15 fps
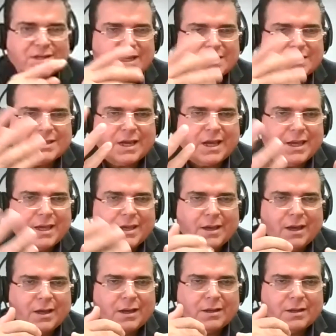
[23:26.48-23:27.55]
let's say,
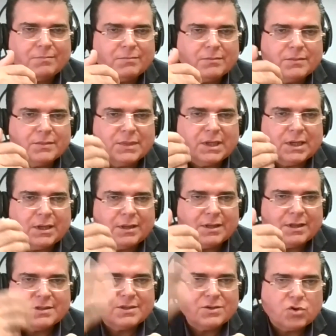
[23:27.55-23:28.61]

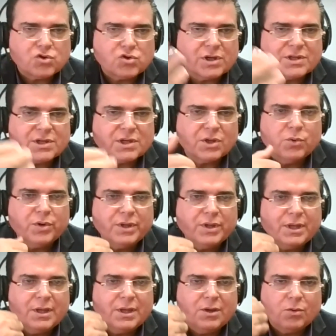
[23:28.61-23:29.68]
let's Social
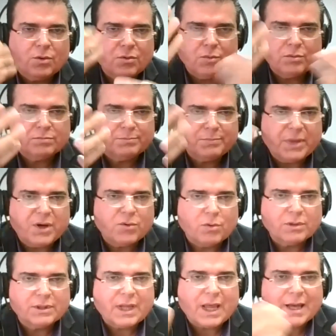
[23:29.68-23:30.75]
Security or payroll
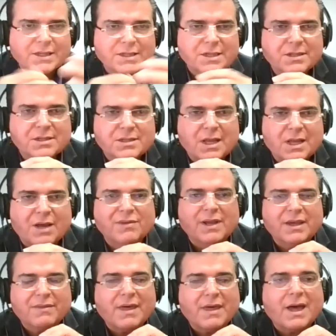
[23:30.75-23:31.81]
taxes, stuff
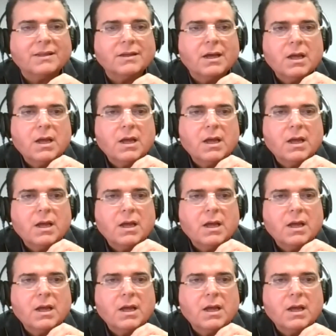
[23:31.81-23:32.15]
like that.